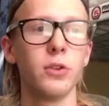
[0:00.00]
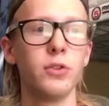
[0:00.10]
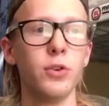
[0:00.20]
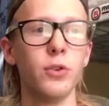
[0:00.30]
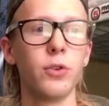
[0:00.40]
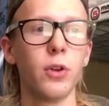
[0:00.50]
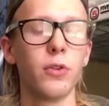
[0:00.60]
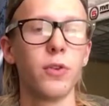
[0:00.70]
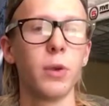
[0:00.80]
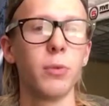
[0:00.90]
two close
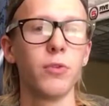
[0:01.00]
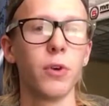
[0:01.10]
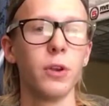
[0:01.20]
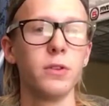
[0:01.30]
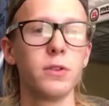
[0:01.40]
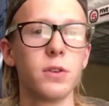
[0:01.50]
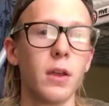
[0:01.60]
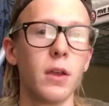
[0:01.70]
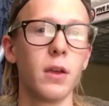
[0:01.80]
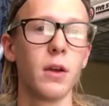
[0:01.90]
family friends
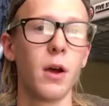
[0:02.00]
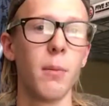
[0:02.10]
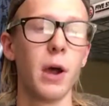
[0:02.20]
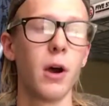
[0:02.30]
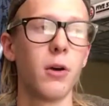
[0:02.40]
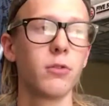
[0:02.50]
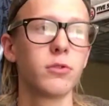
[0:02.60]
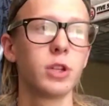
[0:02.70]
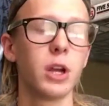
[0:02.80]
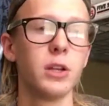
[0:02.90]
about
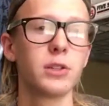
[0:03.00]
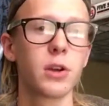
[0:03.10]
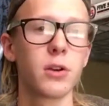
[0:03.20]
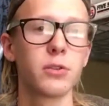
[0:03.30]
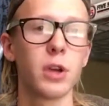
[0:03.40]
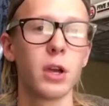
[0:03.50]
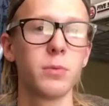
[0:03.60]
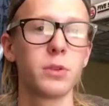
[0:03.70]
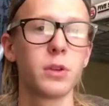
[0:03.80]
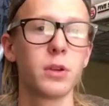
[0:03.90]
Chinese
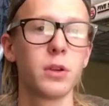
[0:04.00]
stereotypes.